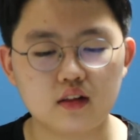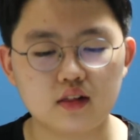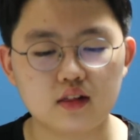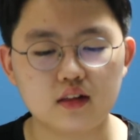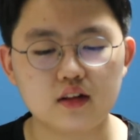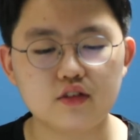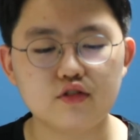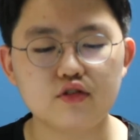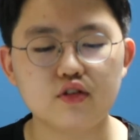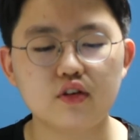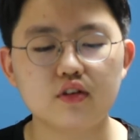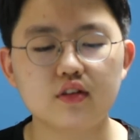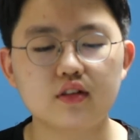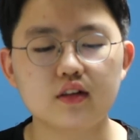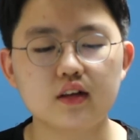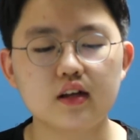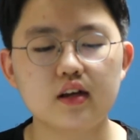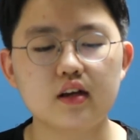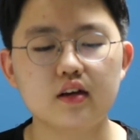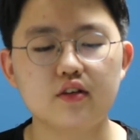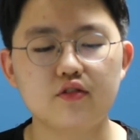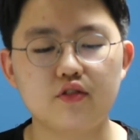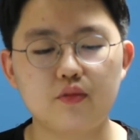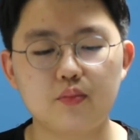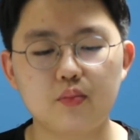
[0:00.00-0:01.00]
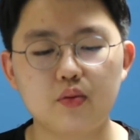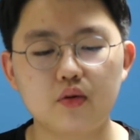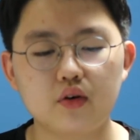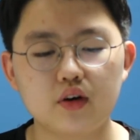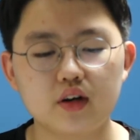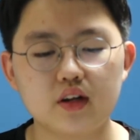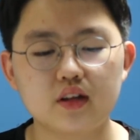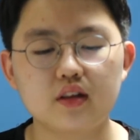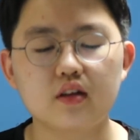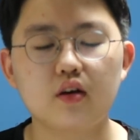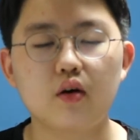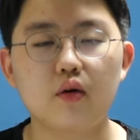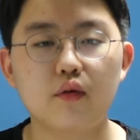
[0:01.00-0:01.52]
literally
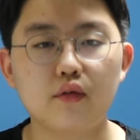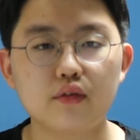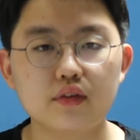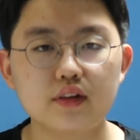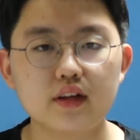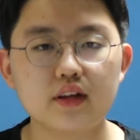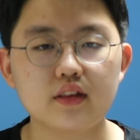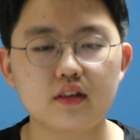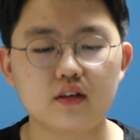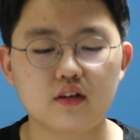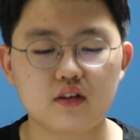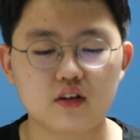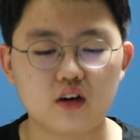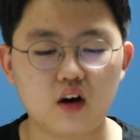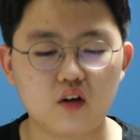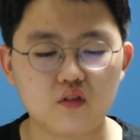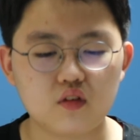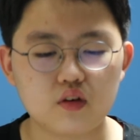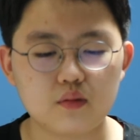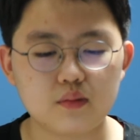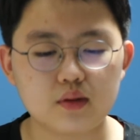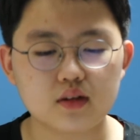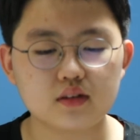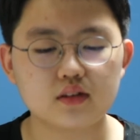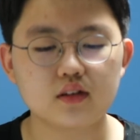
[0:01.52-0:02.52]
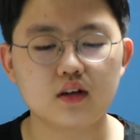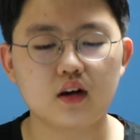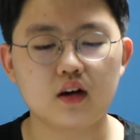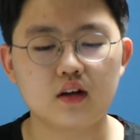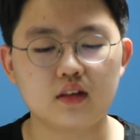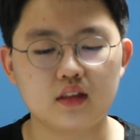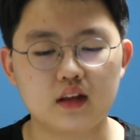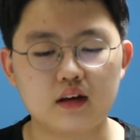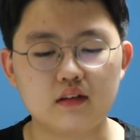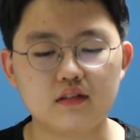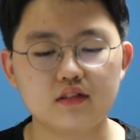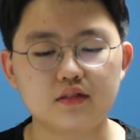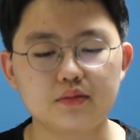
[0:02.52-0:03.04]
reported only the government's
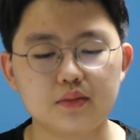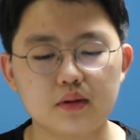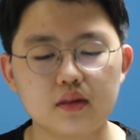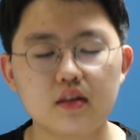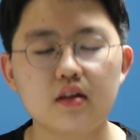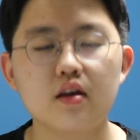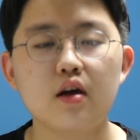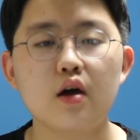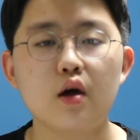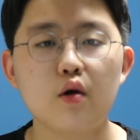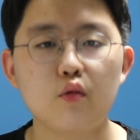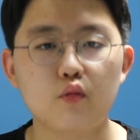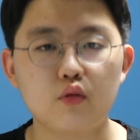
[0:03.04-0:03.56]
announcement